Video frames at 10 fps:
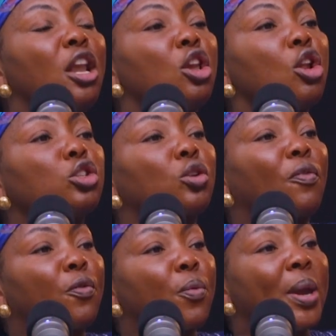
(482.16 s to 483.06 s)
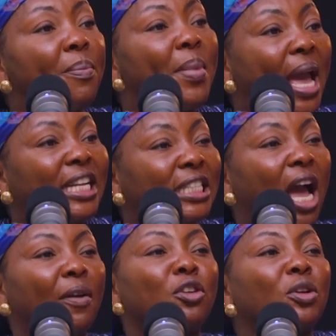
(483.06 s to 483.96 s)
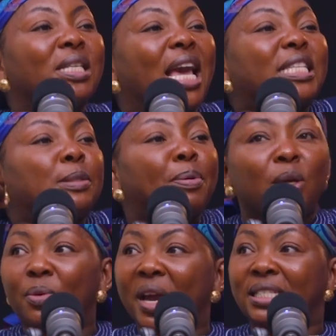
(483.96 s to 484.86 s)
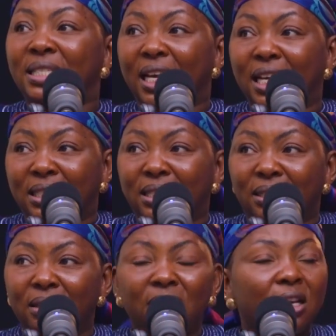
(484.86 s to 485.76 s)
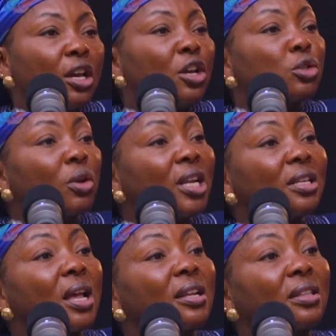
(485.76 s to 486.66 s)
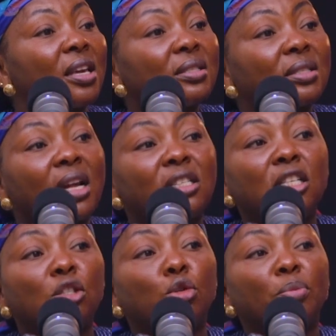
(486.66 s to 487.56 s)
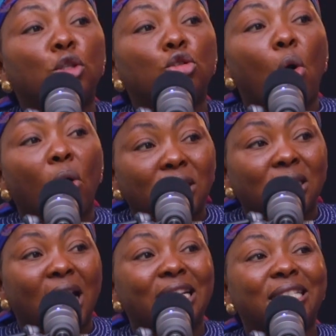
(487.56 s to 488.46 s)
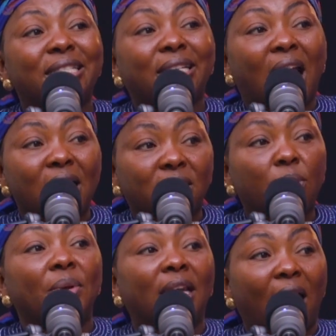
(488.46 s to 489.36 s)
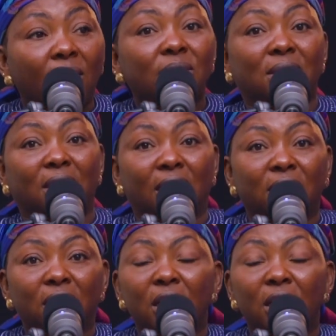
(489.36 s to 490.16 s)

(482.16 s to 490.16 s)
a lot of women have not experienced it. So these are things that need to be taught and discussed during counseling.